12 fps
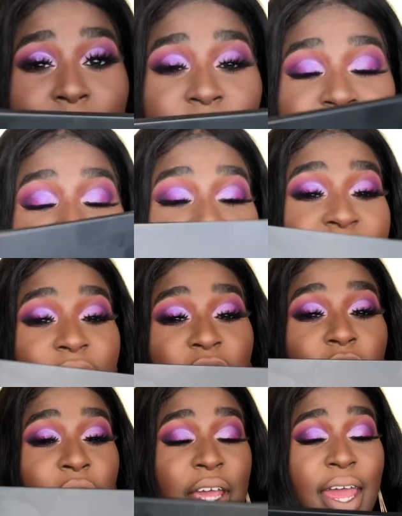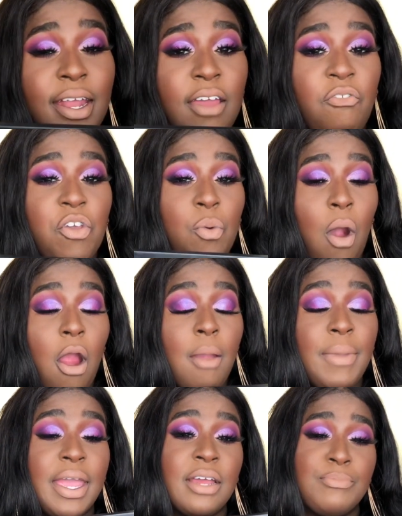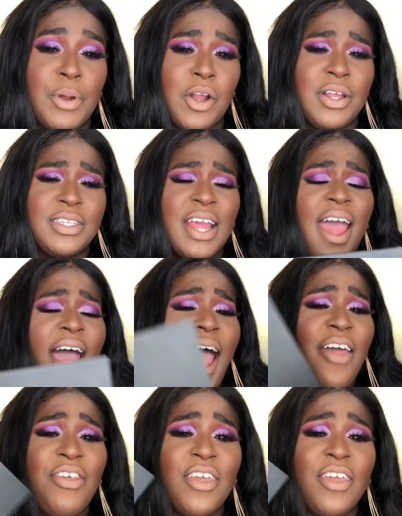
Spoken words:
palette to have in your kit if you are a makeup artist. I